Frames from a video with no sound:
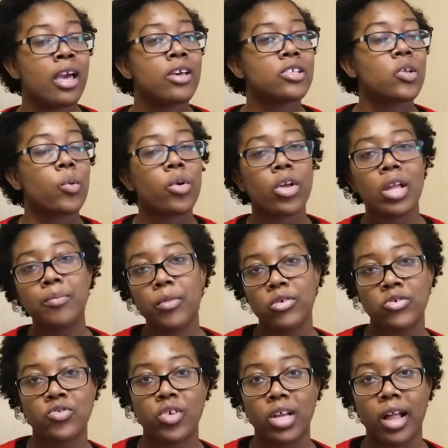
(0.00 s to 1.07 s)
So we're going to move
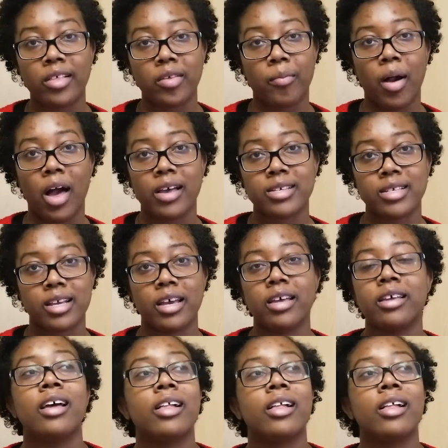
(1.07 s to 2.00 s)
straight on to pasta.